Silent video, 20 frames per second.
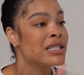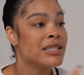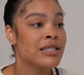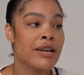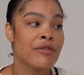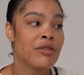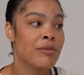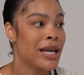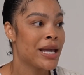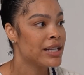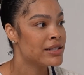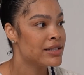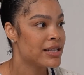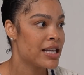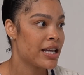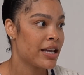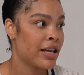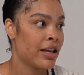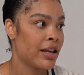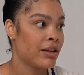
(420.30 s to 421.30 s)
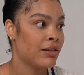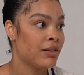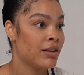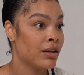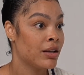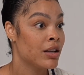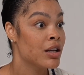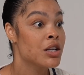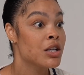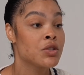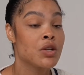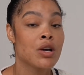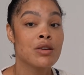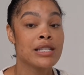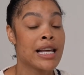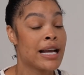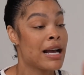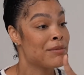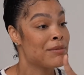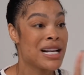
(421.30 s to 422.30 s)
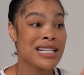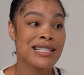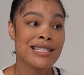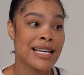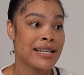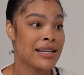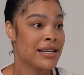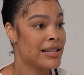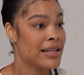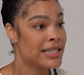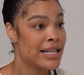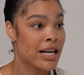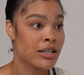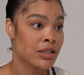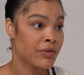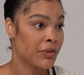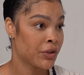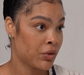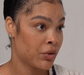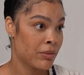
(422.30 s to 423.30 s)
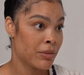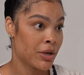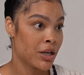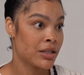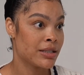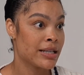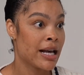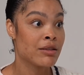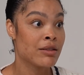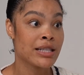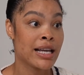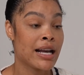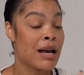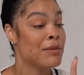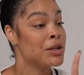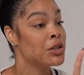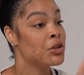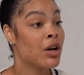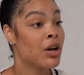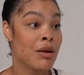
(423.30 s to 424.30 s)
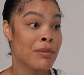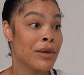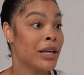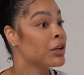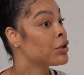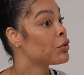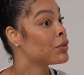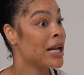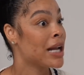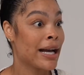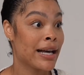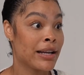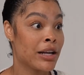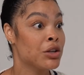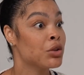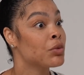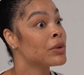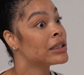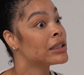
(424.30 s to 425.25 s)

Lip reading: never make it to the end. So I was like, I'm not staying in this house for 3 months. I was like, I'm going to come in, do what I got to do and